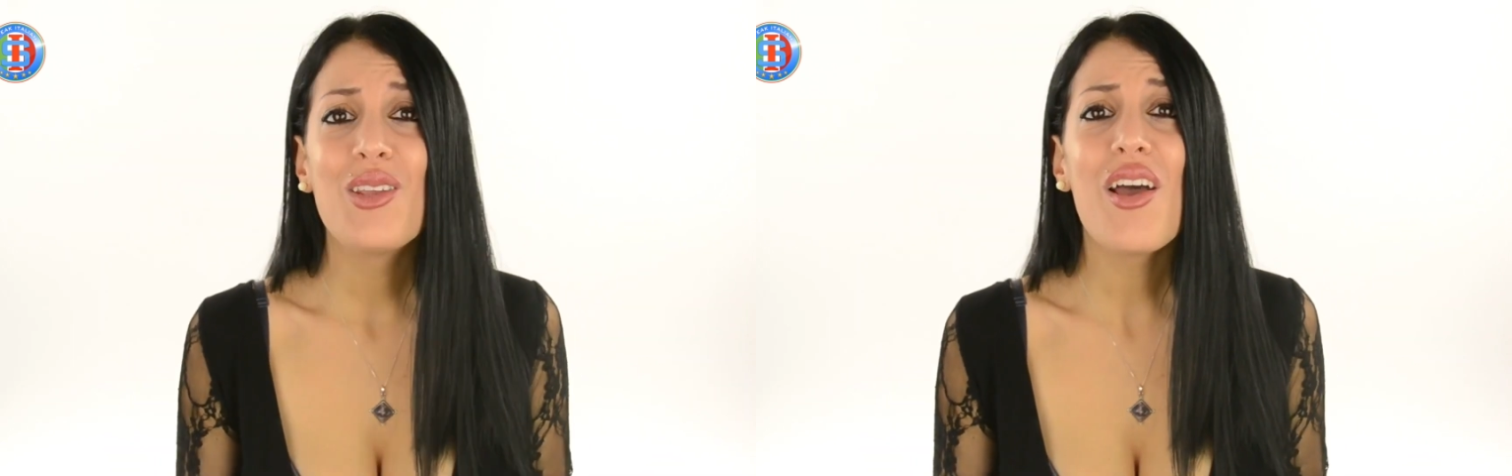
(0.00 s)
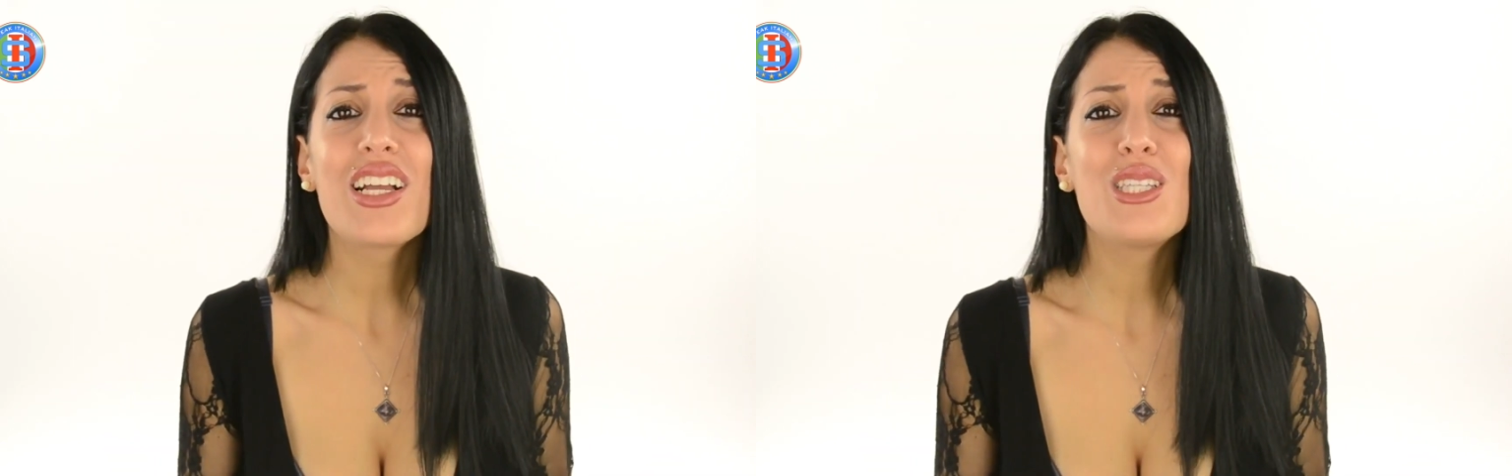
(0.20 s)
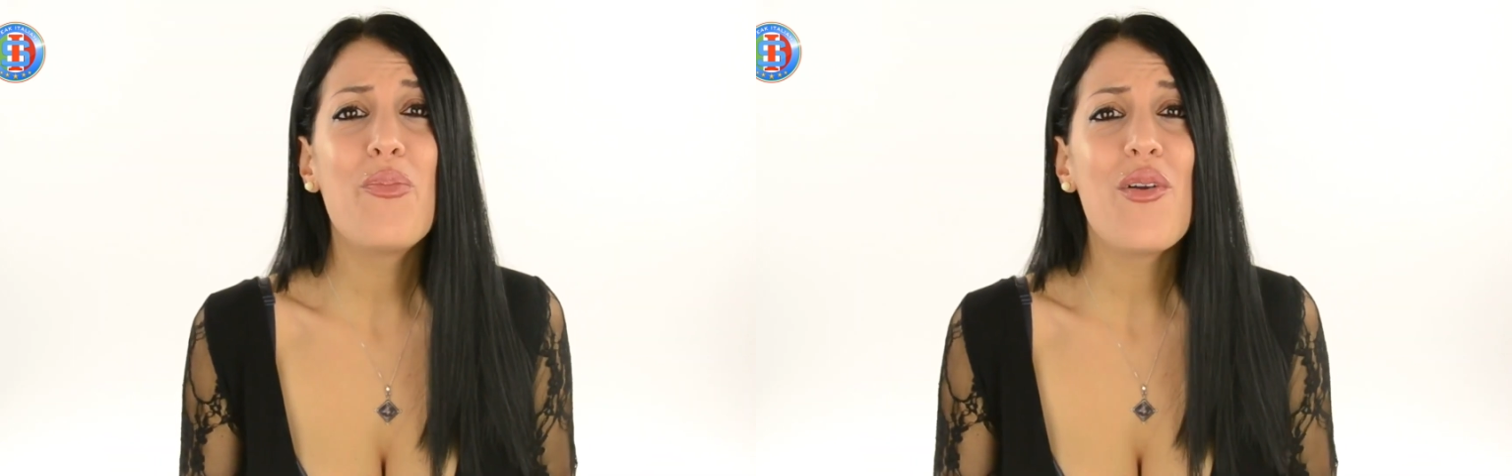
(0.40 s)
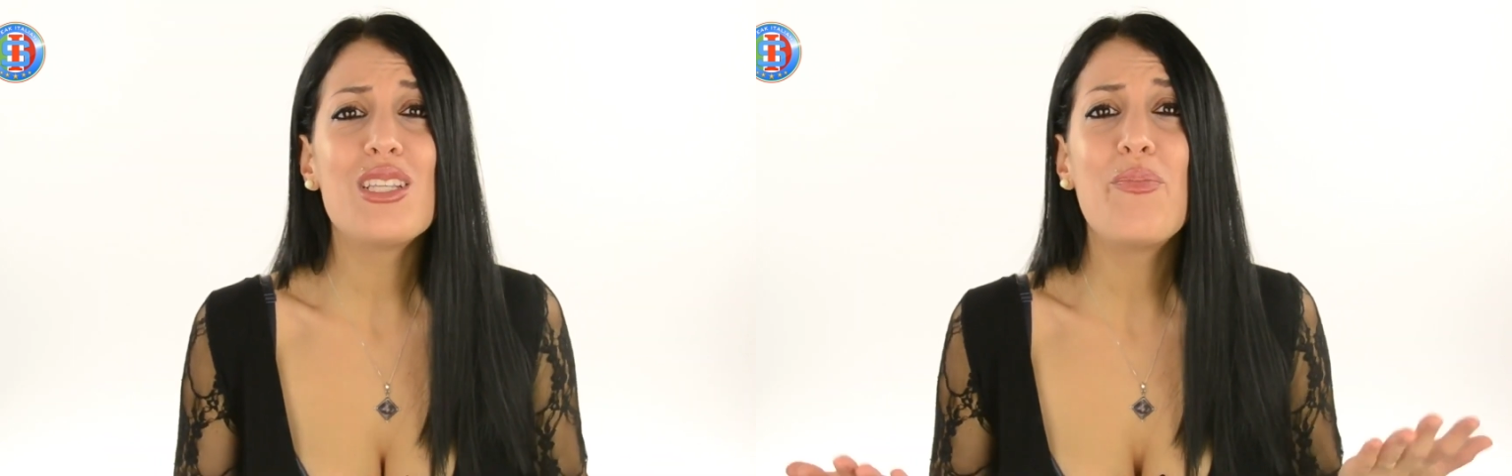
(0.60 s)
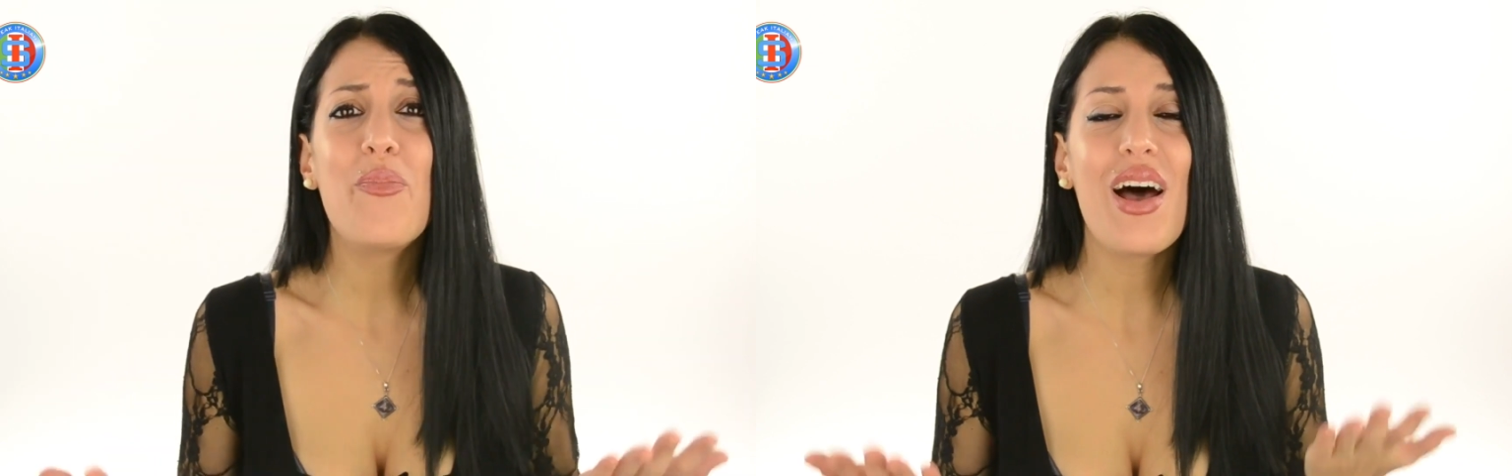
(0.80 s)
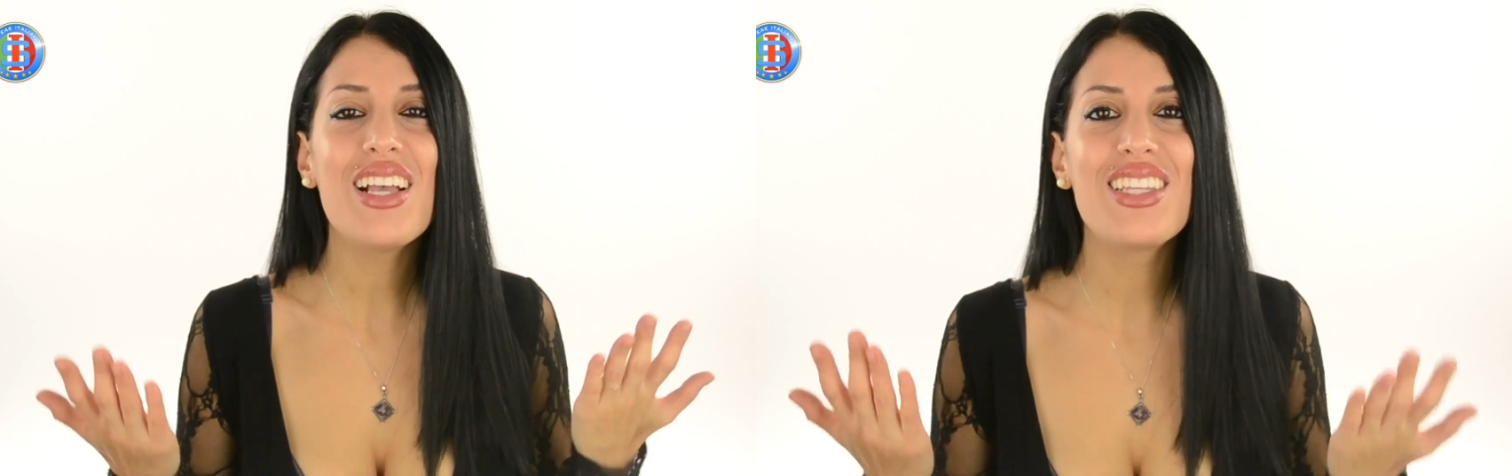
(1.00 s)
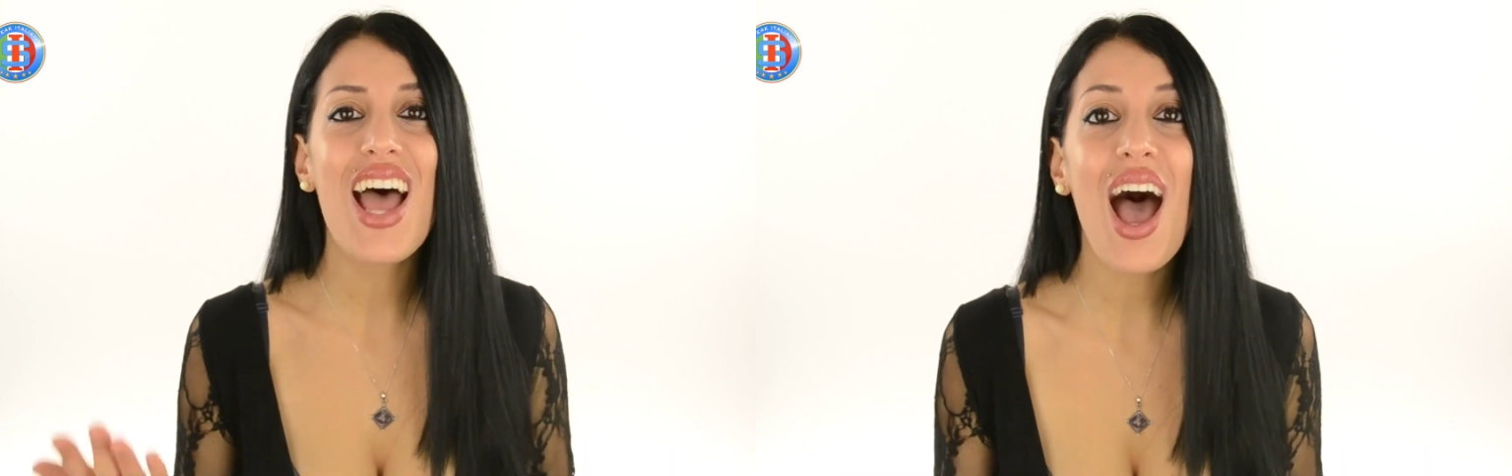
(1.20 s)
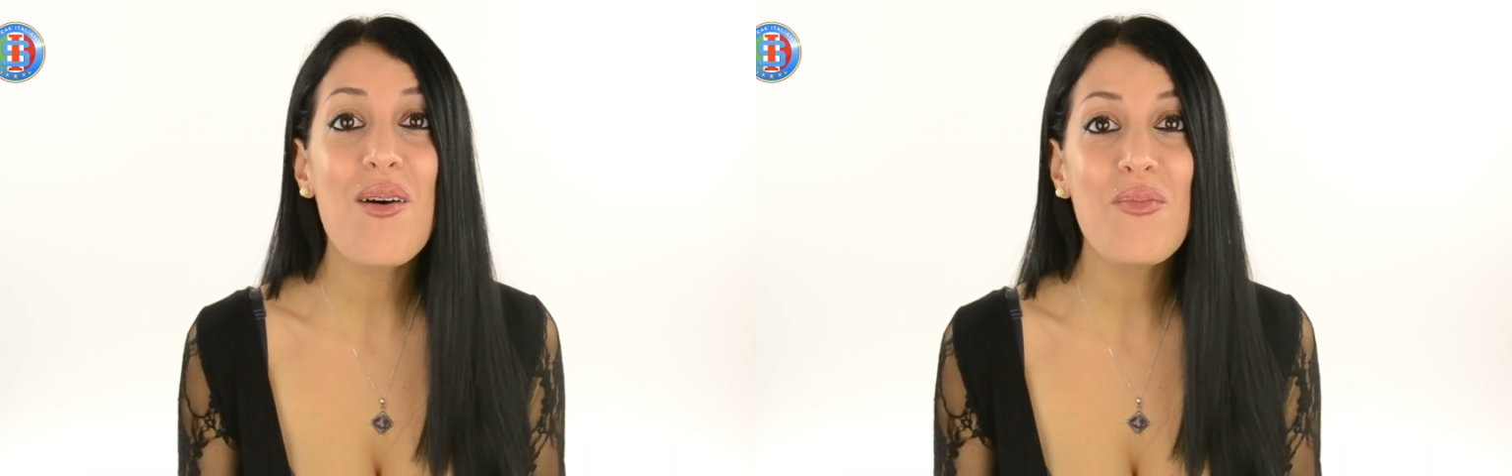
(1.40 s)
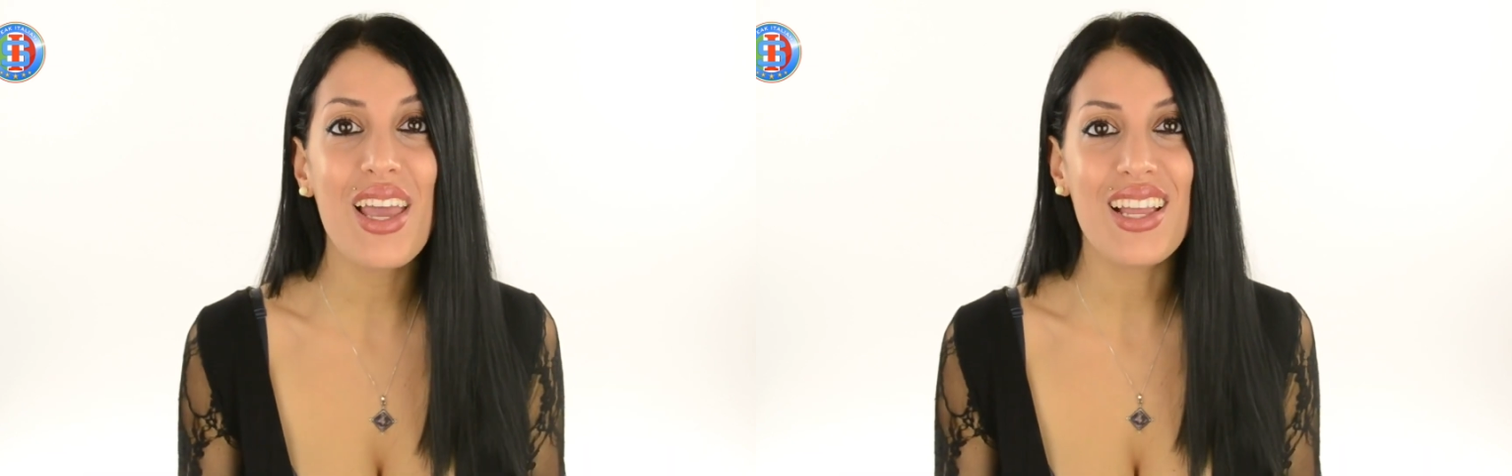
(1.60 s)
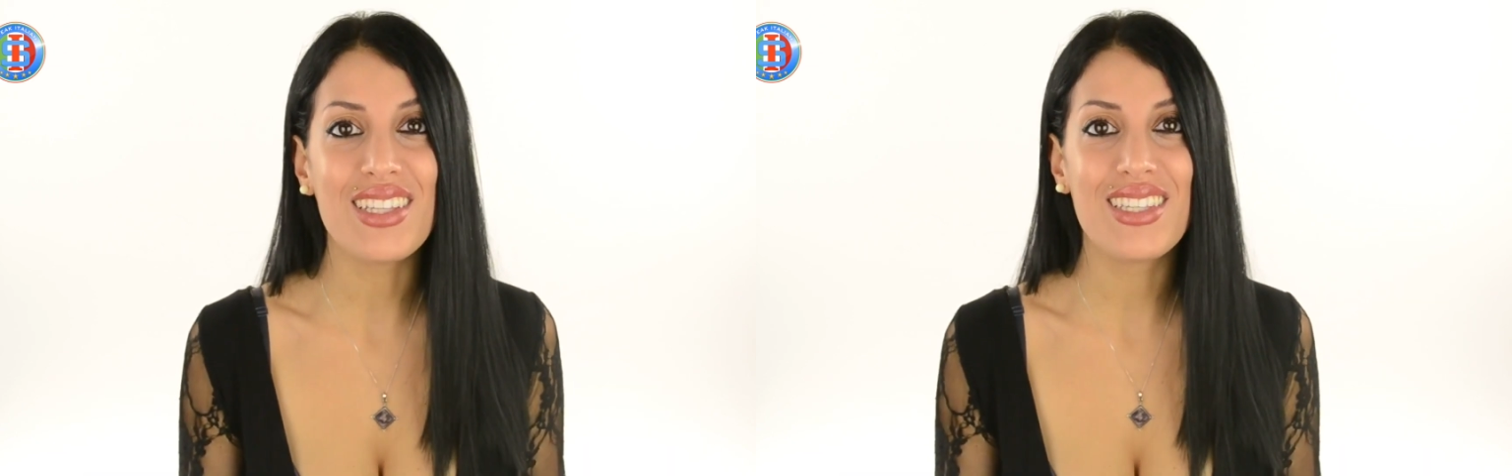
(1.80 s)
to express past
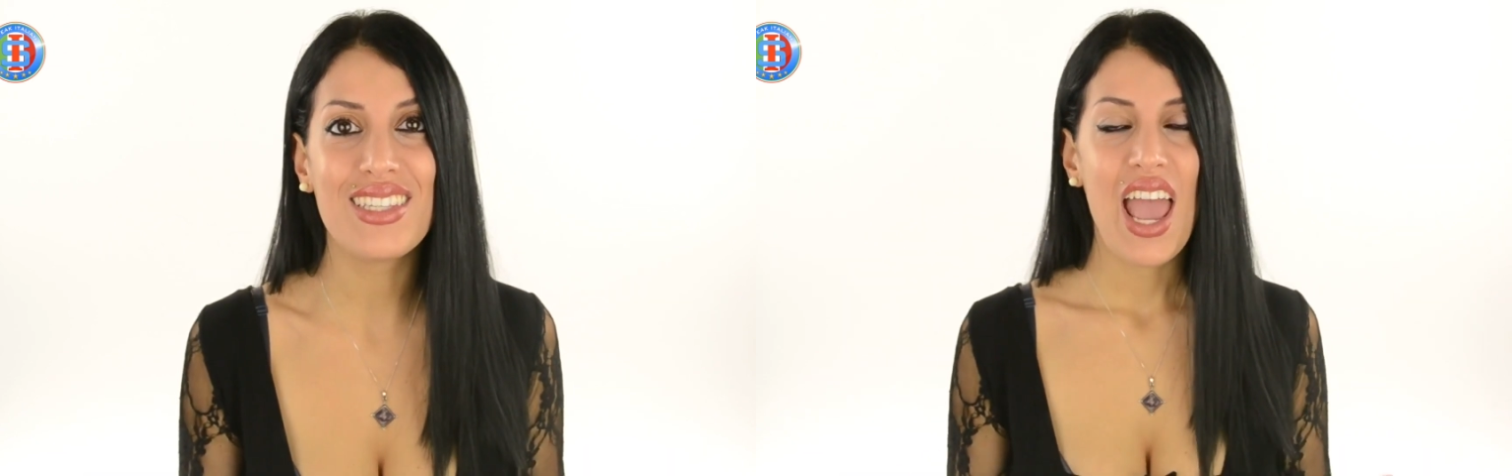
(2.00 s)
habits.